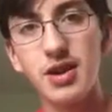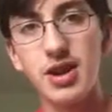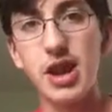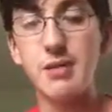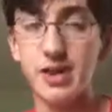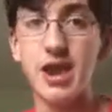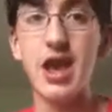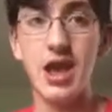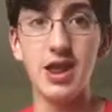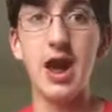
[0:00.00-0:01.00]
And I mean,
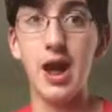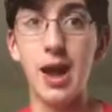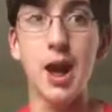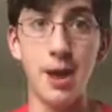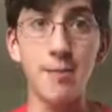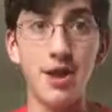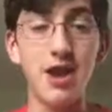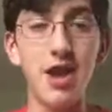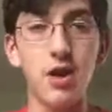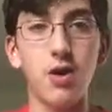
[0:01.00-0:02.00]
and I, I am
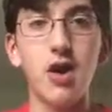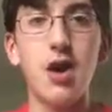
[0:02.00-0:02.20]
right now.